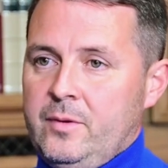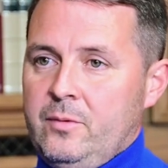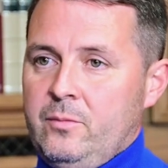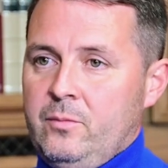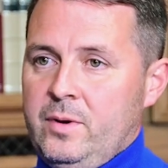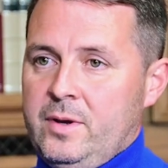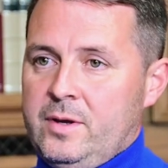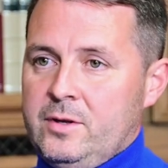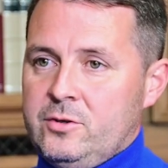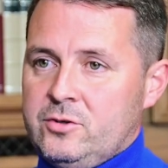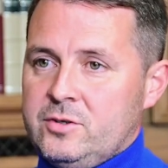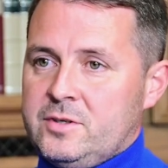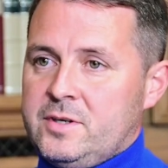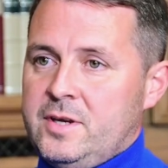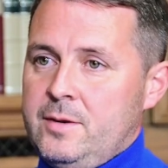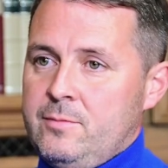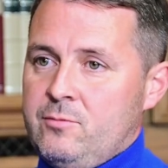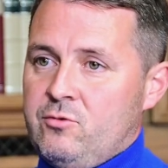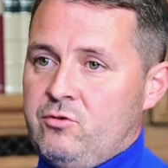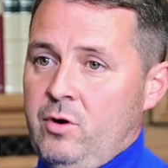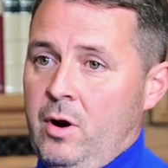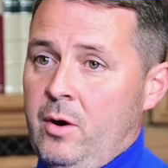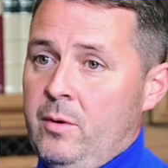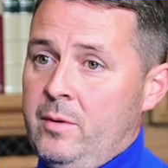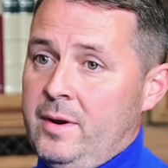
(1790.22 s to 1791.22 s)
we can just keep
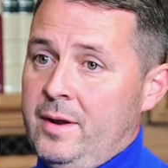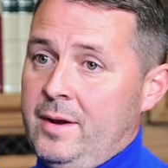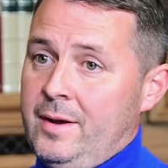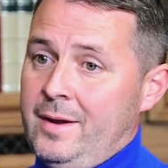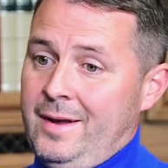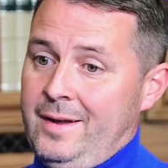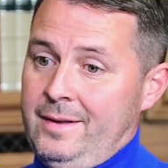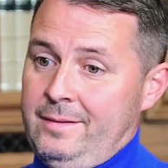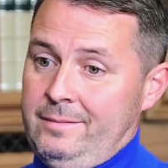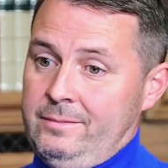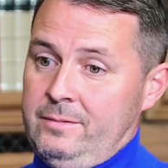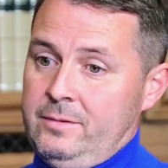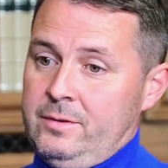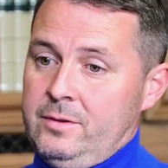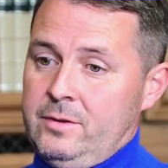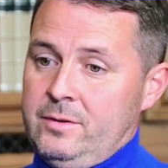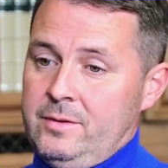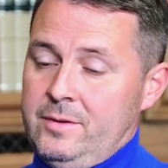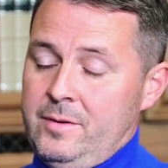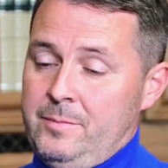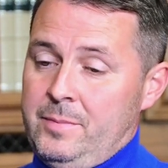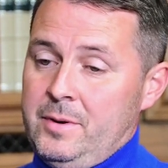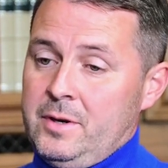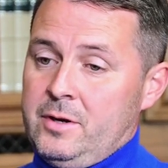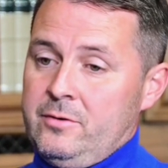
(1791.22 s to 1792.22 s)
growing it. And
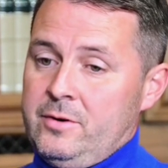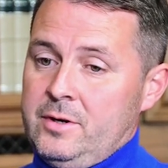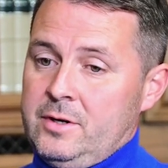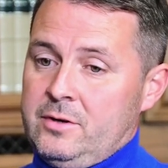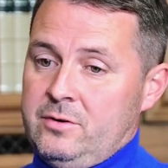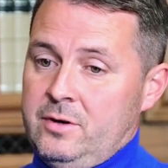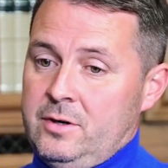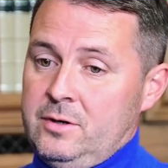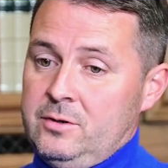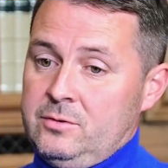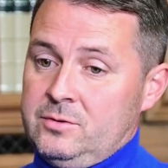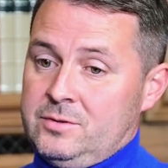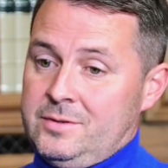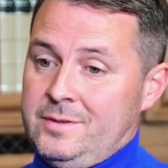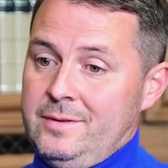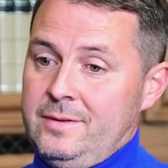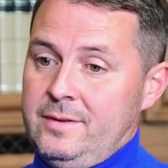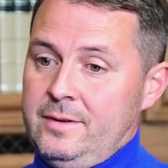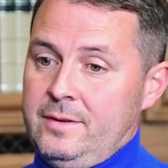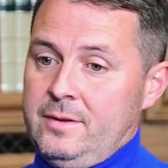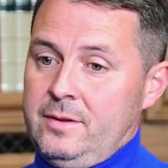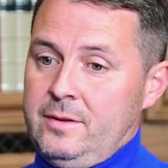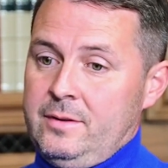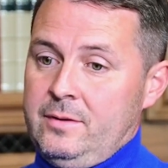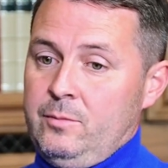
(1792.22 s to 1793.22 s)
the bigger it grows,
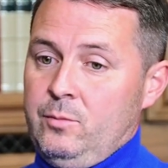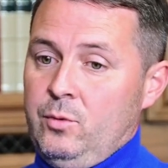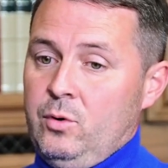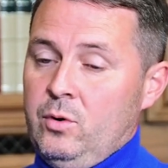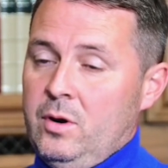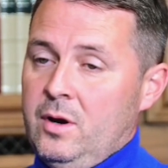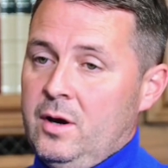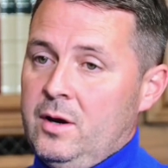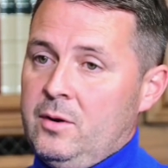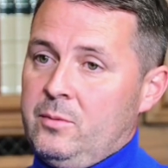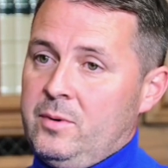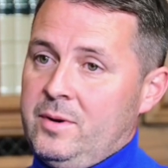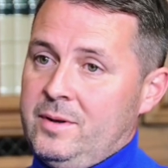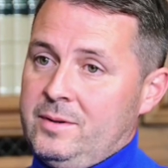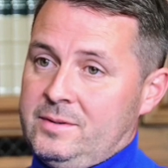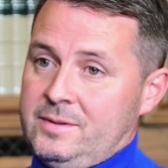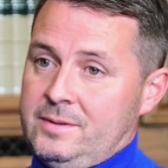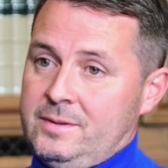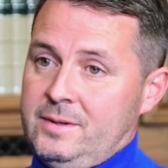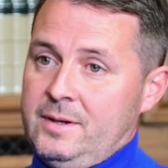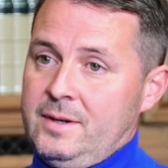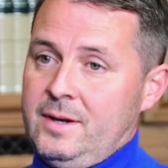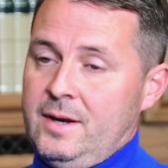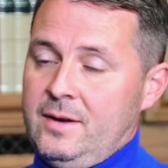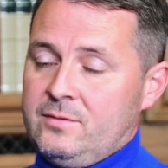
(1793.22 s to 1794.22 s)
the more likely we're
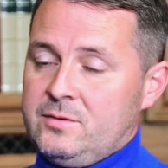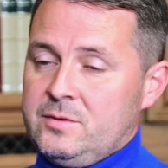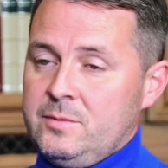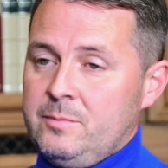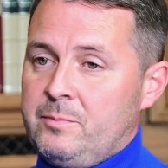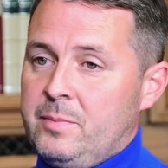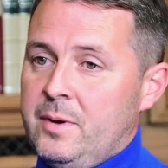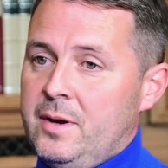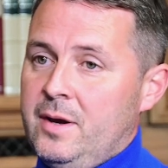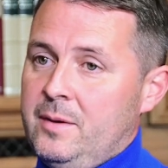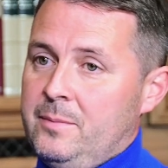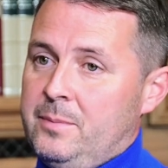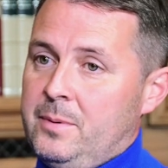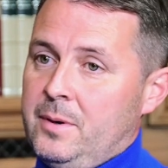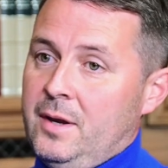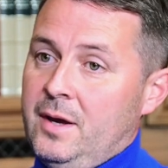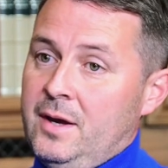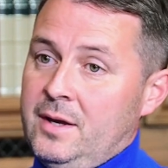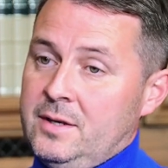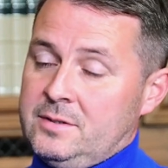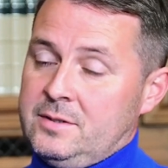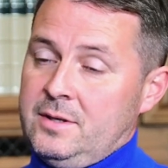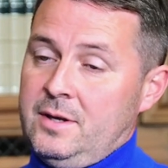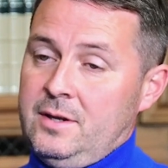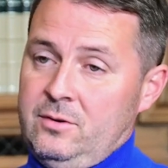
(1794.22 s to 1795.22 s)
going to have some better
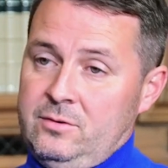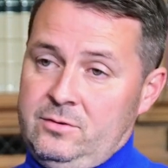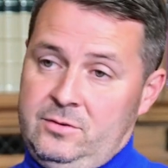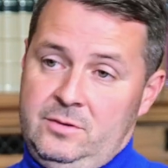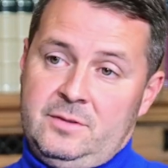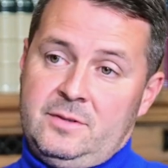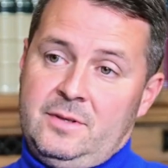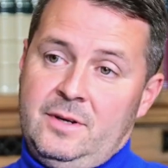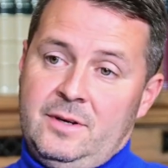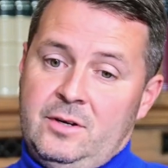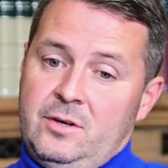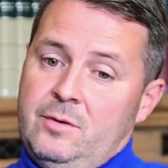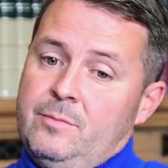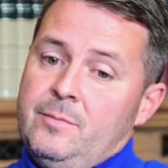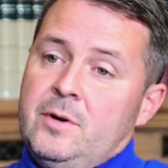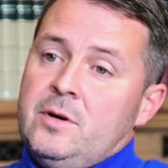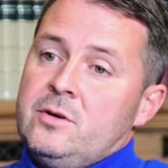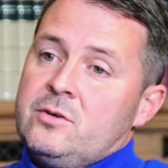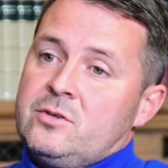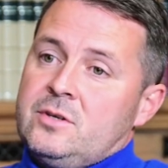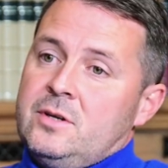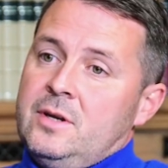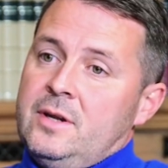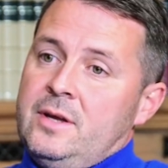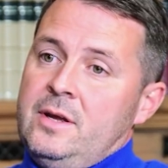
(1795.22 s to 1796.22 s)
players, and not just that,
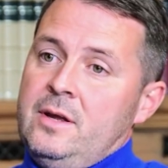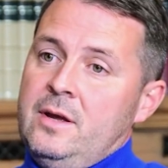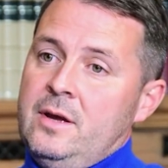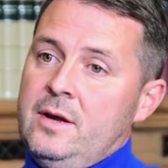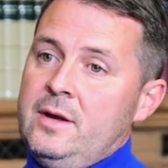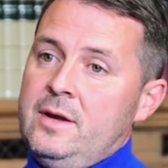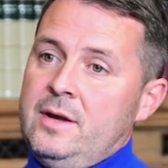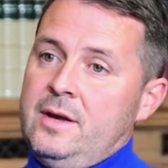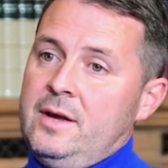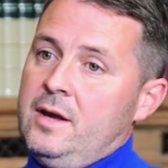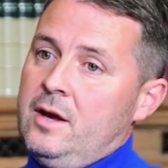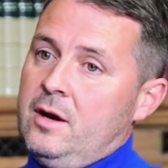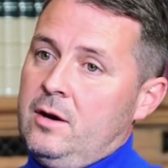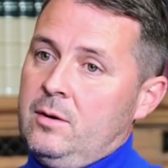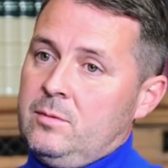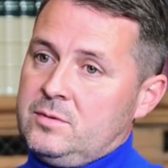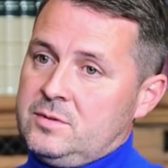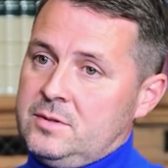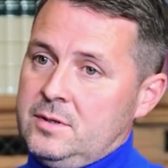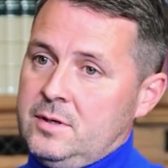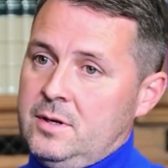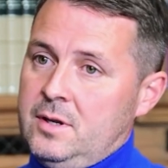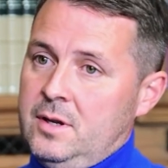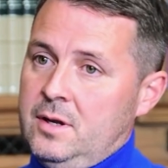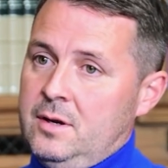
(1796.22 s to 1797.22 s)
commercially it helps
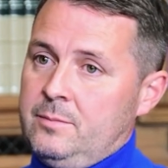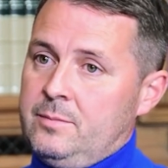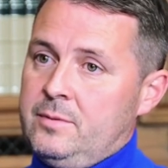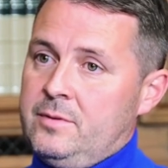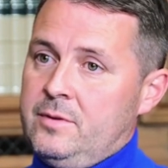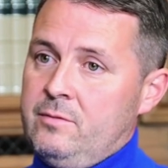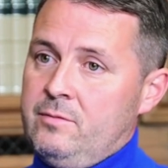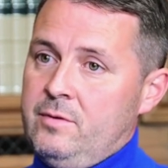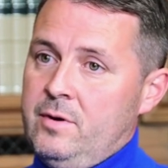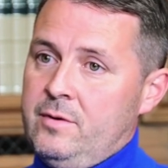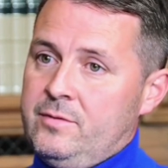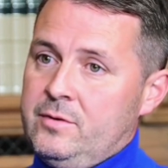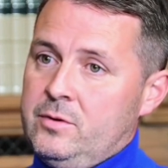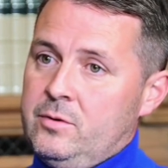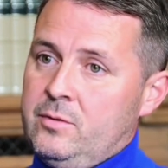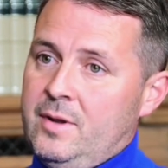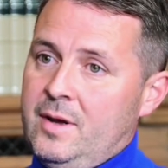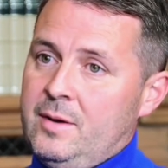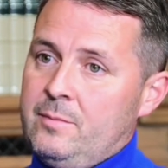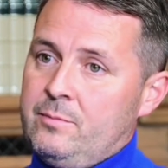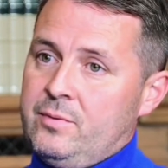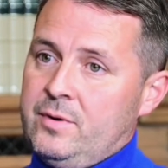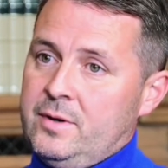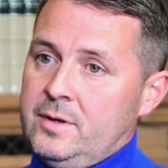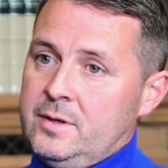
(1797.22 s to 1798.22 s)
the club, the revenue
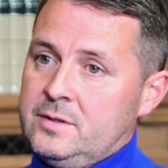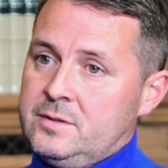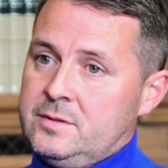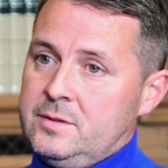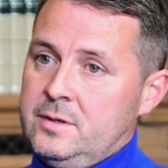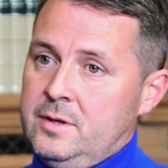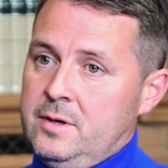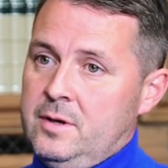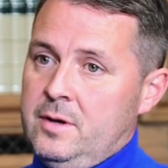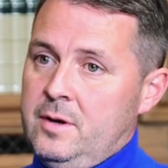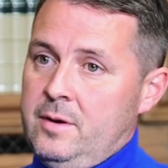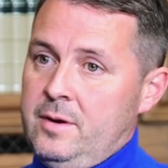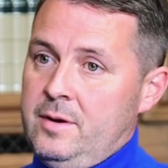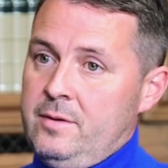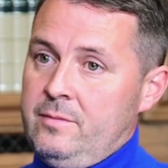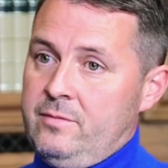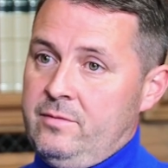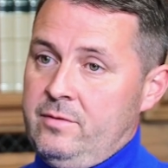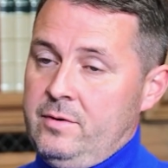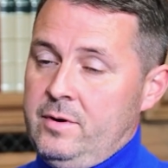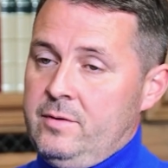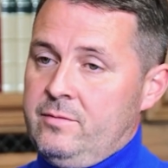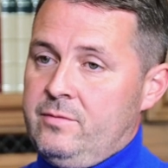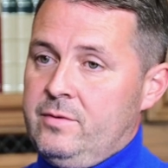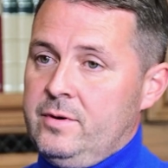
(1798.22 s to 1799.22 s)
that brings
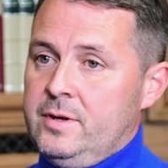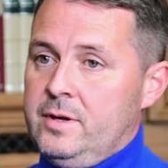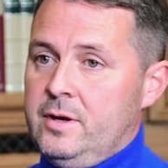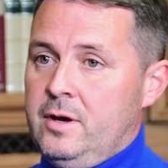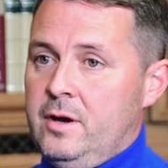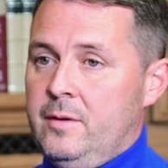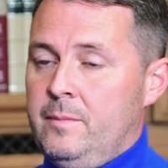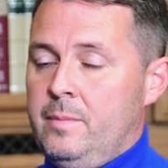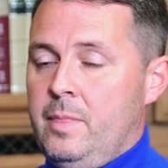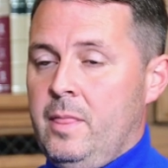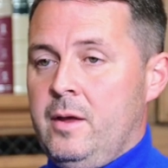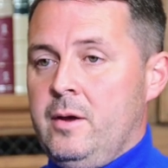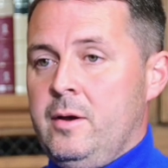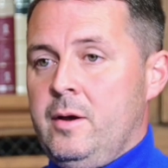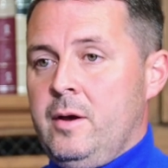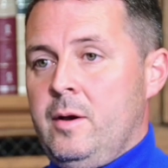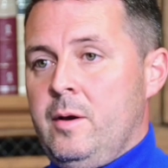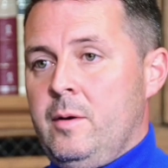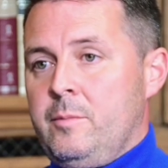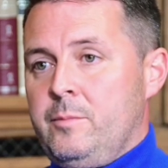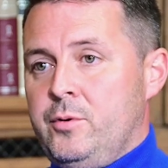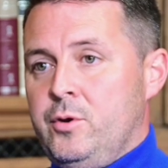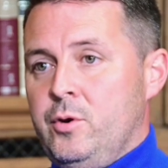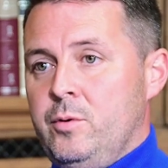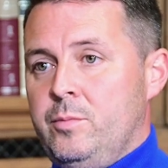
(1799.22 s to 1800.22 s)
for every
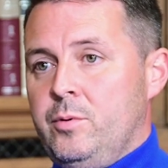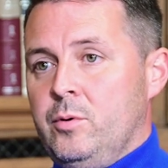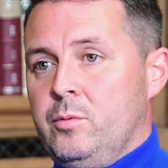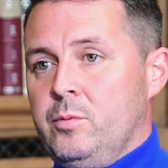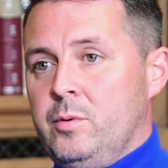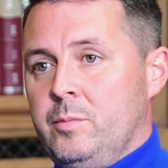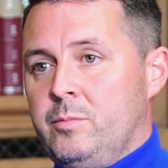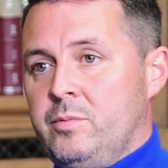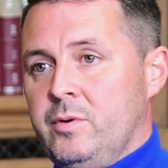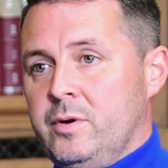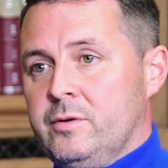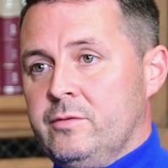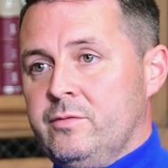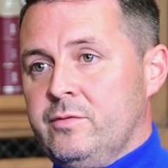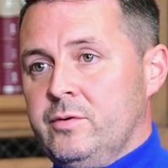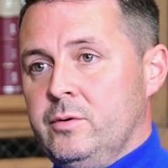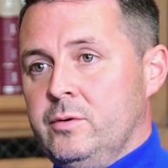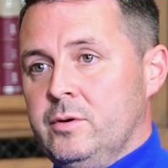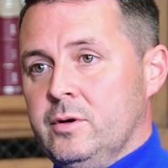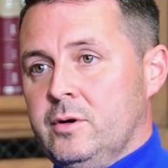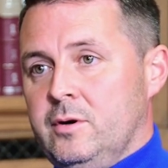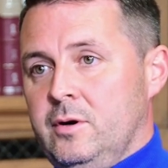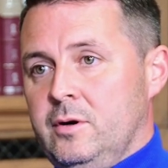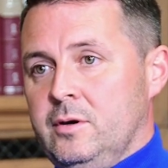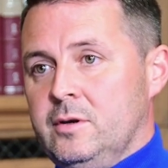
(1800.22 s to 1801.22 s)
pupil we bring through
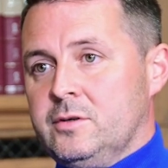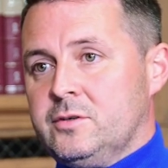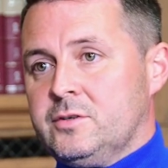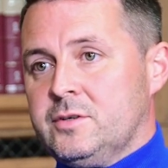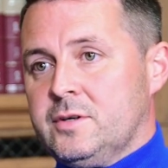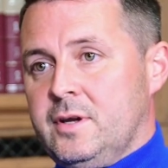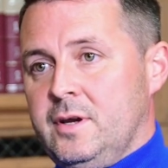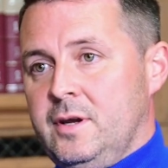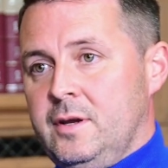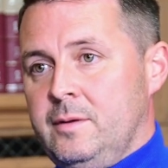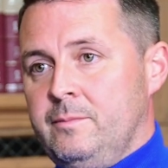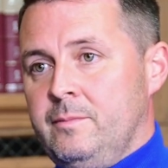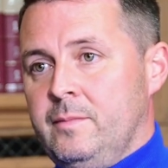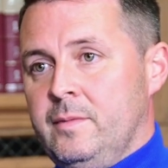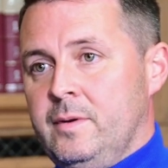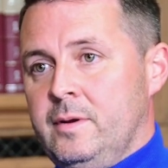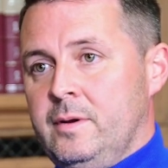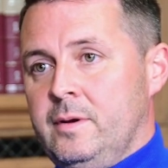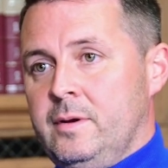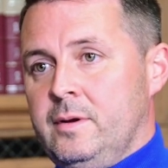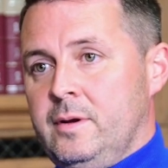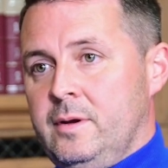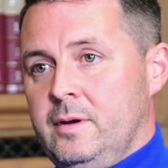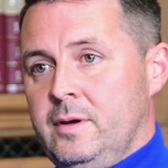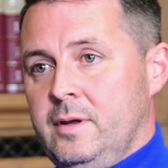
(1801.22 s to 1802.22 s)
the college scheme.
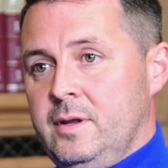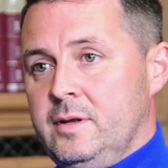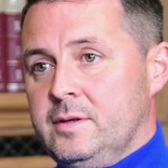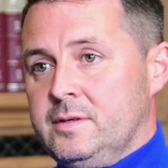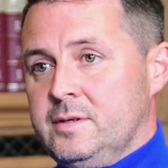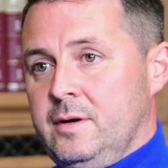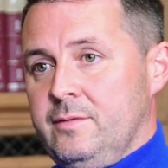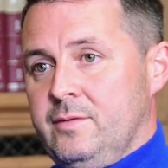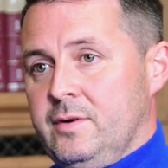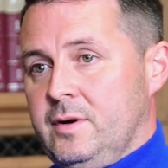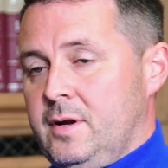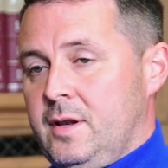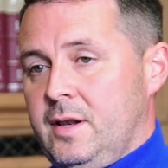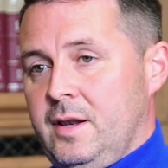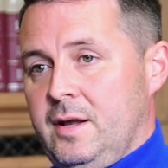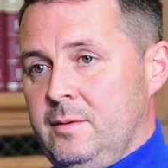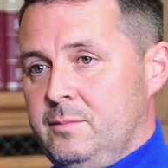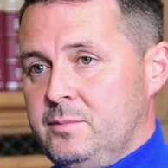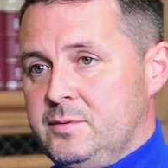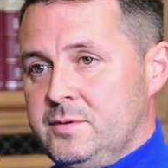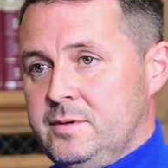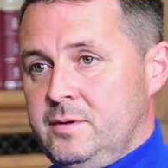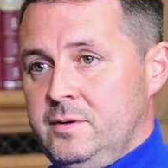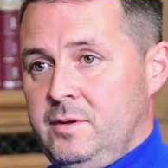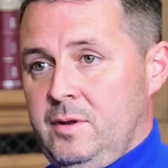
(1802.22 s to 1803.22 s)
And there's other
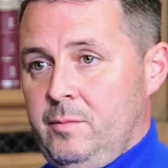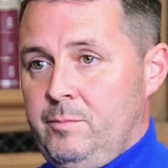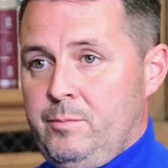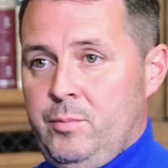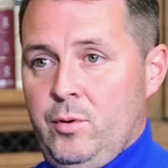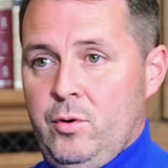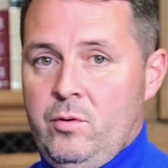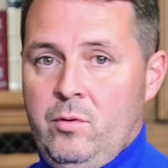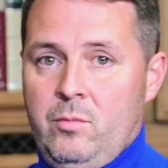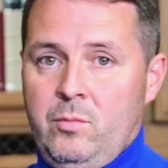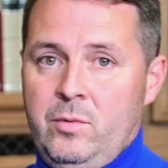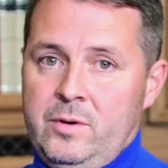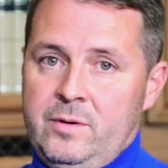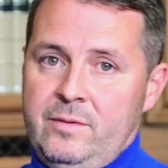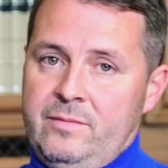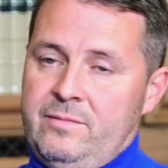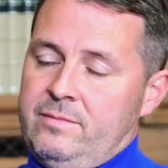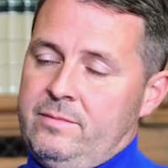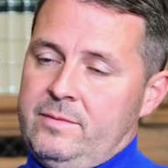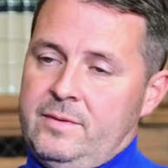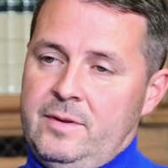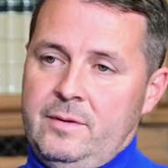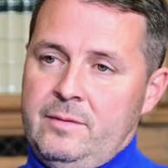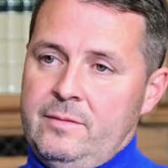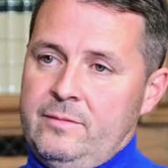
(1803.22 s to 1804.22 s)
clubs, Bournemouth
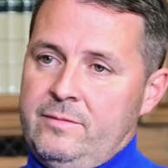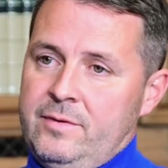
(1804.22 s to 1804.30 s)
have done